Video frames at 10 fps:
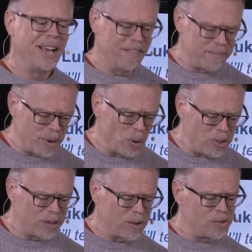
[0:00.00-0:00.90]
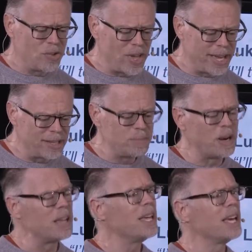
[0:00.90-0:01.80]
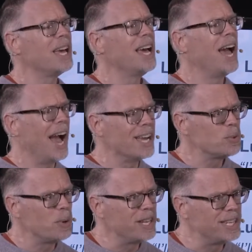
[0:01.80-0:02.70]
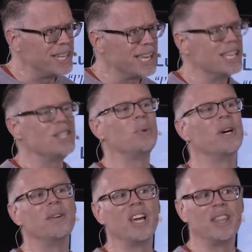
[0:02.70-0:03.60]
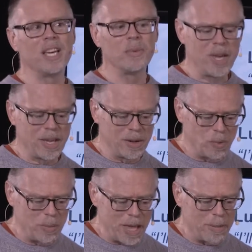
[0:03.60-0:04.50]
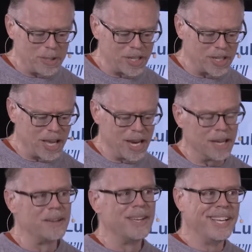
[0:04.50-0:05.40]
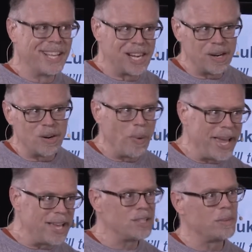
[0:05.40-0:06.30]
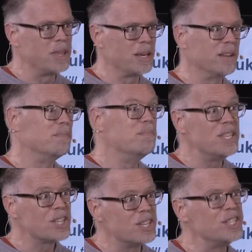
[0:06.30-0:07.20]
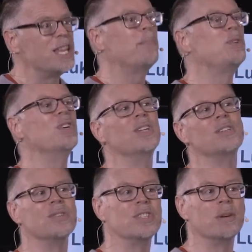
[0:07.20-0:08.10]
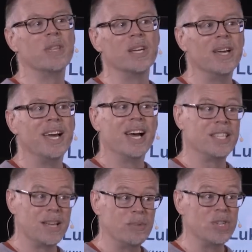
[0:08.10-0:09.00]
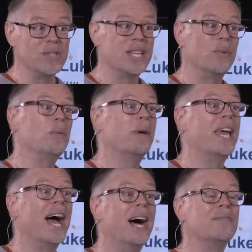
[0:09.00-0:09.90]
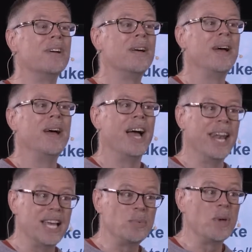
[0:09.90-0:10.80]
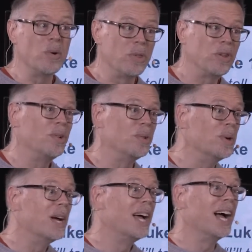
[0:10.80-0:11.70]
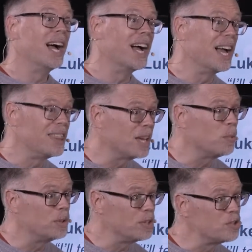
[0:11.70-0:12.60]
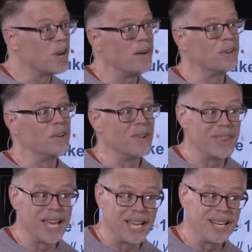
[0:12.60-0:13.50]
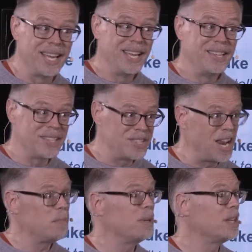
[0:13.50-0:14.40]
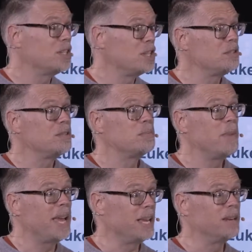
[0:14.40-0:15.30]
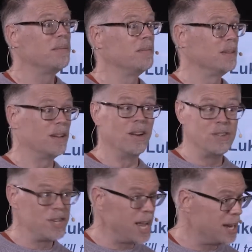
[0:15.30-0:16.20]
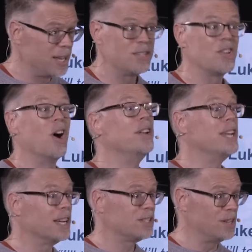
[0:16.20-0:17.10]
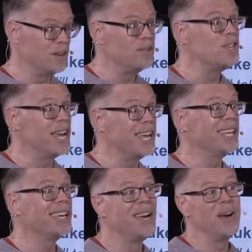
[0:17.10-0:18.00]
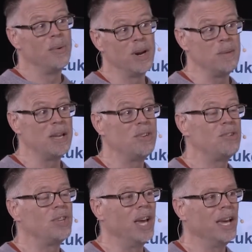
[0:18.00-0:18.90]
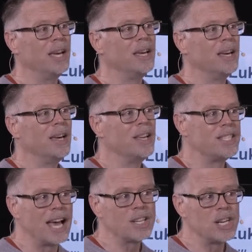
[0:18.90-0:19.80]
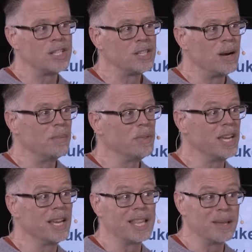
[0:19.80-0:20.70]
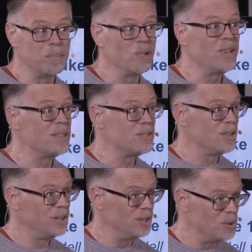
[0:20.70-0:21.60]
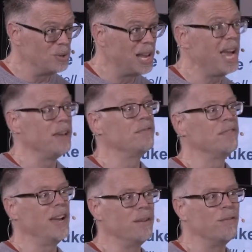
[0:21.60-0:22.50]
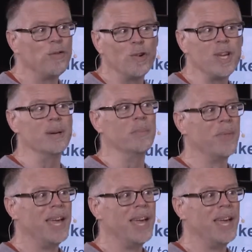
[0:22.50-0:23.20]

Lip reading: of both of those things. But I think as we dig into it, I think we'll be able to kind of clear away some of the misconceptions or some of the assumptions that we may have. And as we go through, I think we'll discover that the statement that Jesus made, understanding its context, understanding what he meant to say, is actually something that breathes new life and freedom